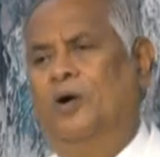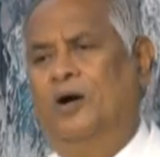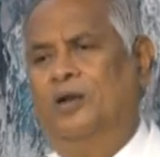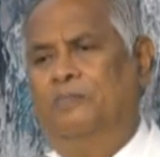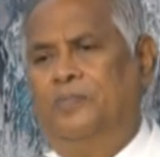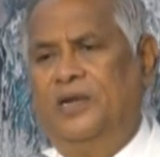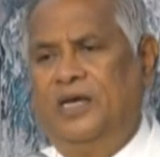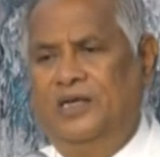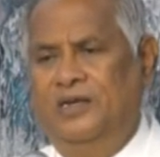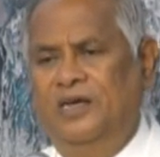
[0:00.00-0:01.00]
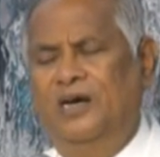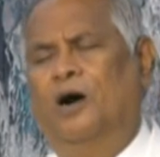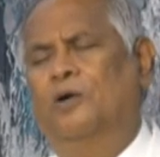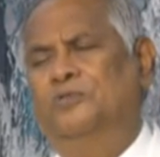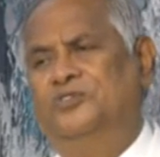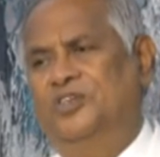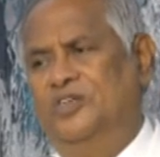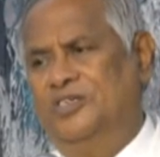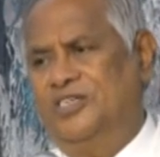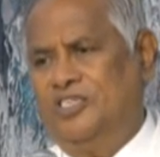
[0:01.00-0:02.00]
paul prayed how
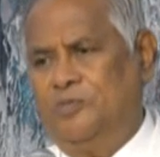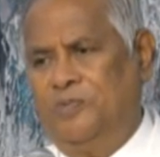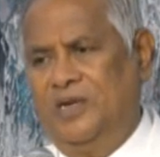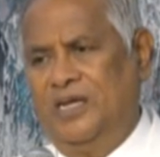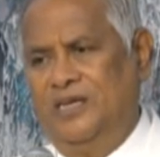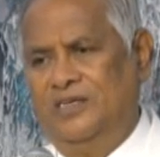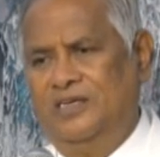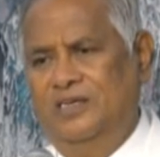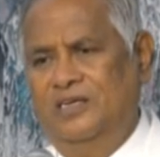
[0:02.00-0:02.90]
jesus prayed